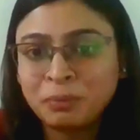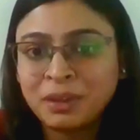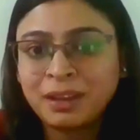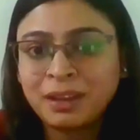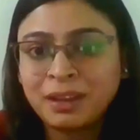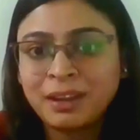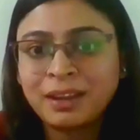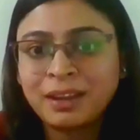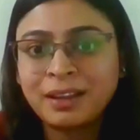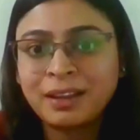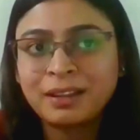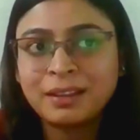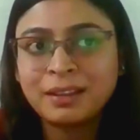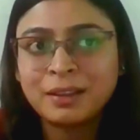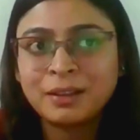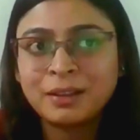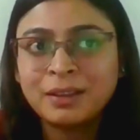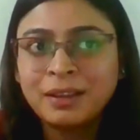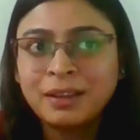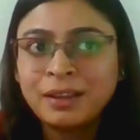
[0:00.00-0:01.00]
to me
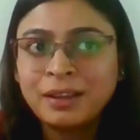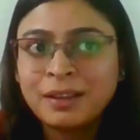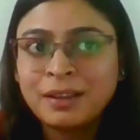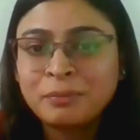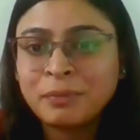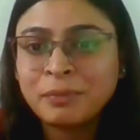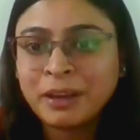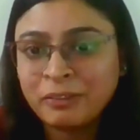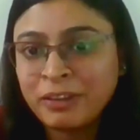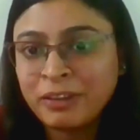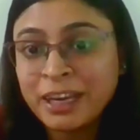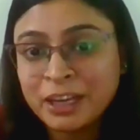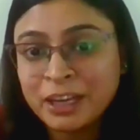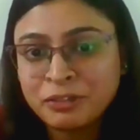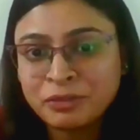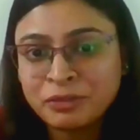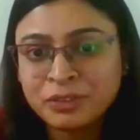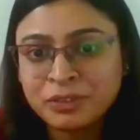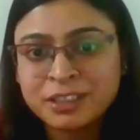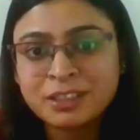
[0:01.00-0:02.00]
in my
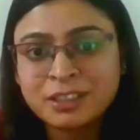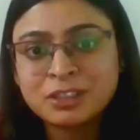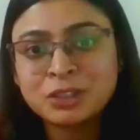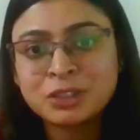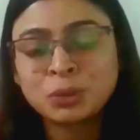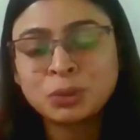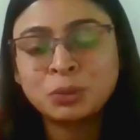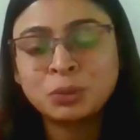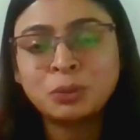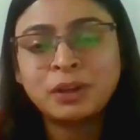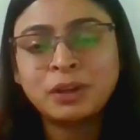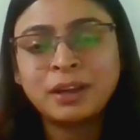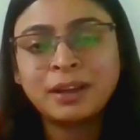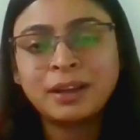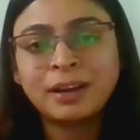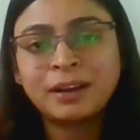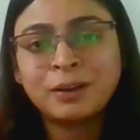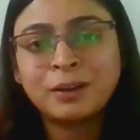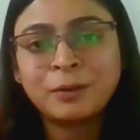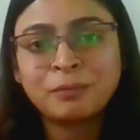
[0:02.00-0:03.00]
very first school
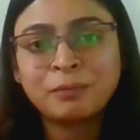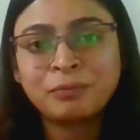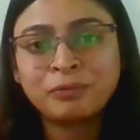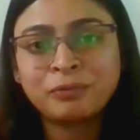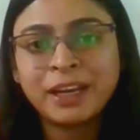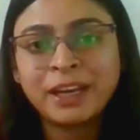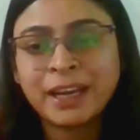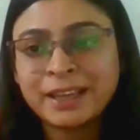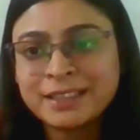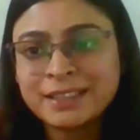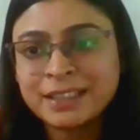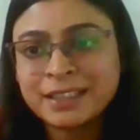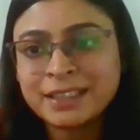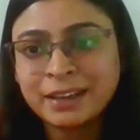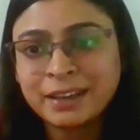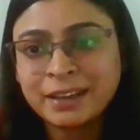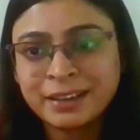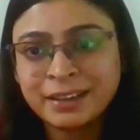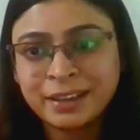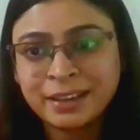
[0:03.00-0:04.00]
when I
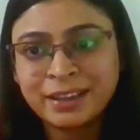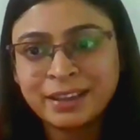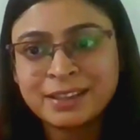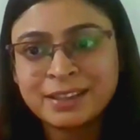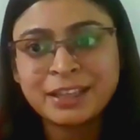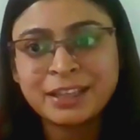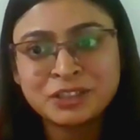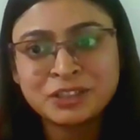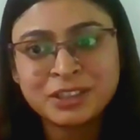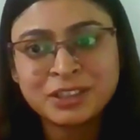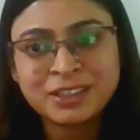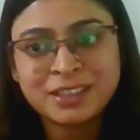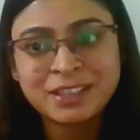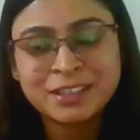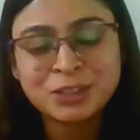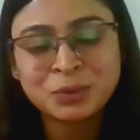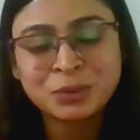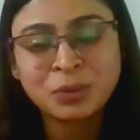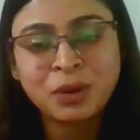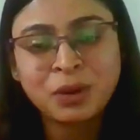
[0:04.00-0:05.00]
started taking sessions
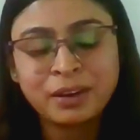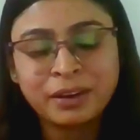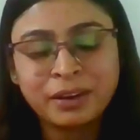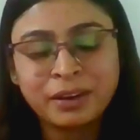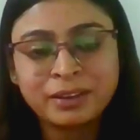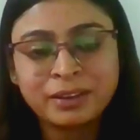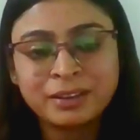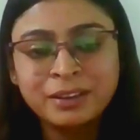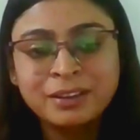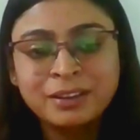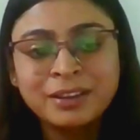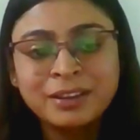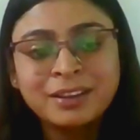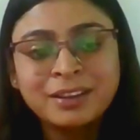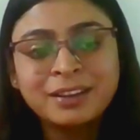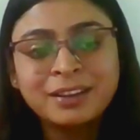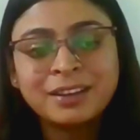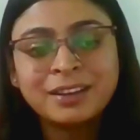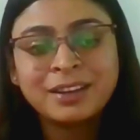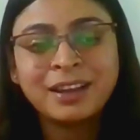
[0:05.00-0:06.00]
as a volunteer.
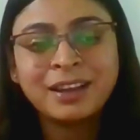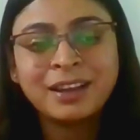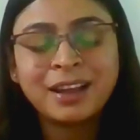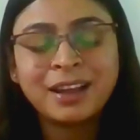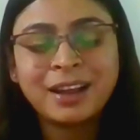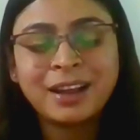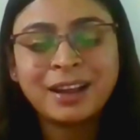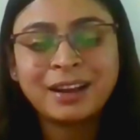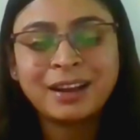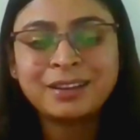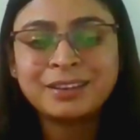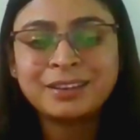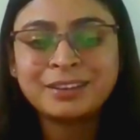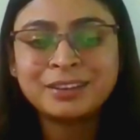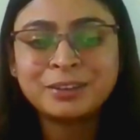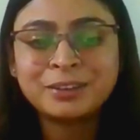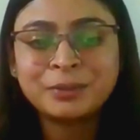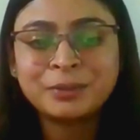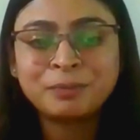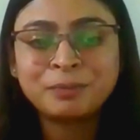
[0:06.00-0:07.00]
And
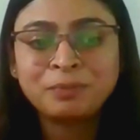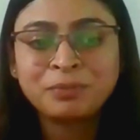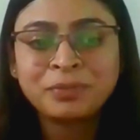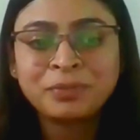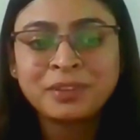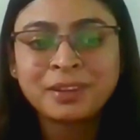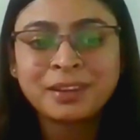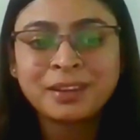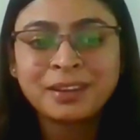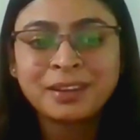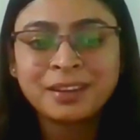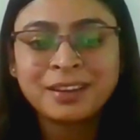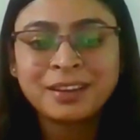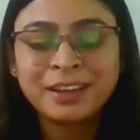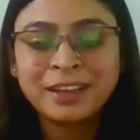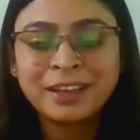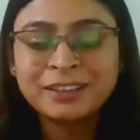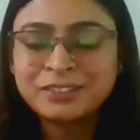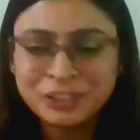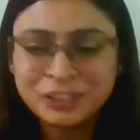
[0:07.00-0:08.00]

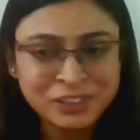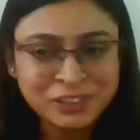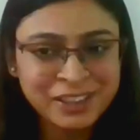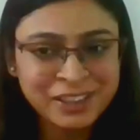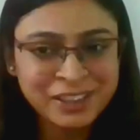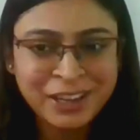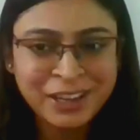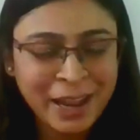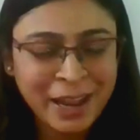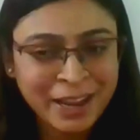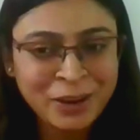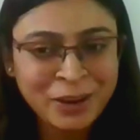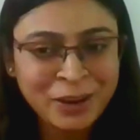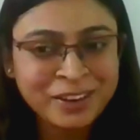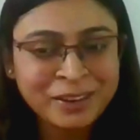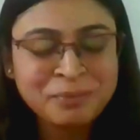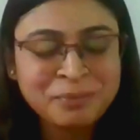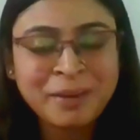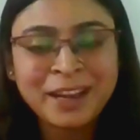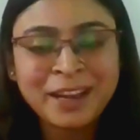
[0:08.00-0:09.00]
it's just like I
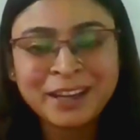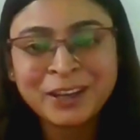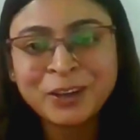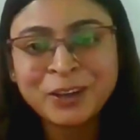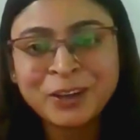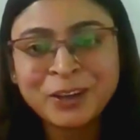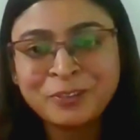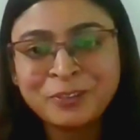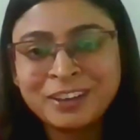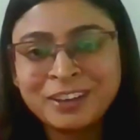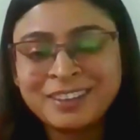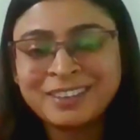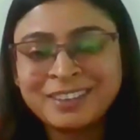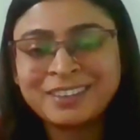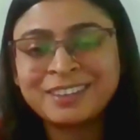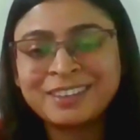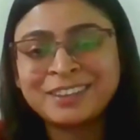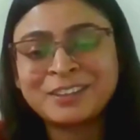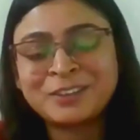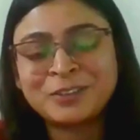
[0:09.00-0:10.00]
got reminded of it
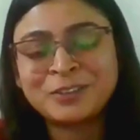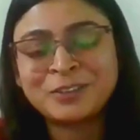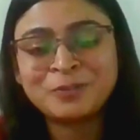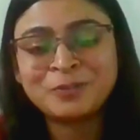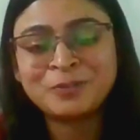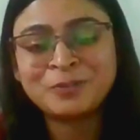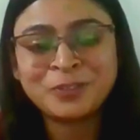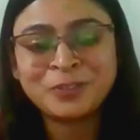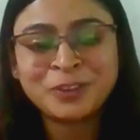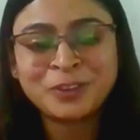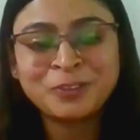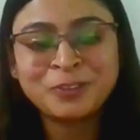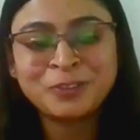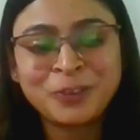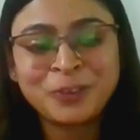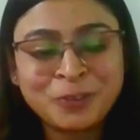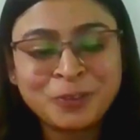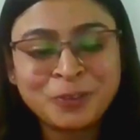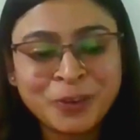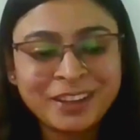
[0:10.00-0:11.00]

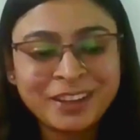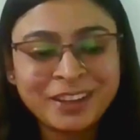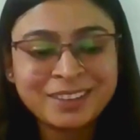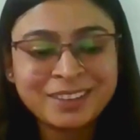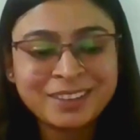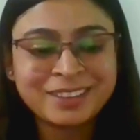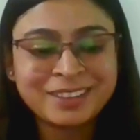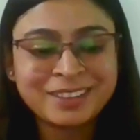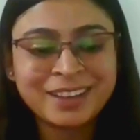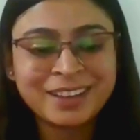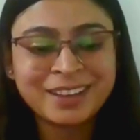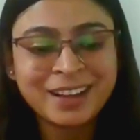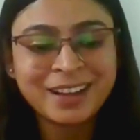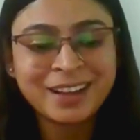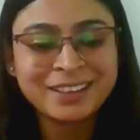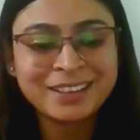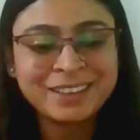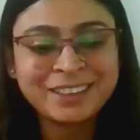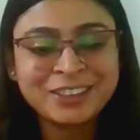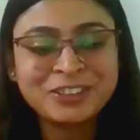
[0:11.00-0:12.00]
from what
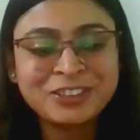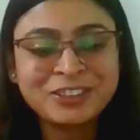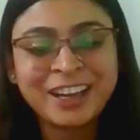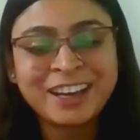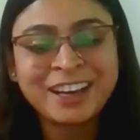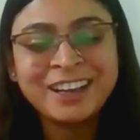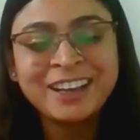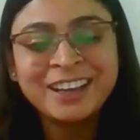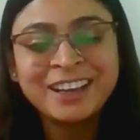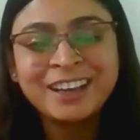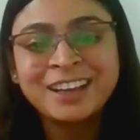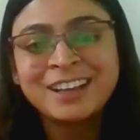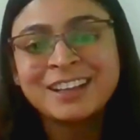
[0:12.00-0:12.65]
Aditya shared.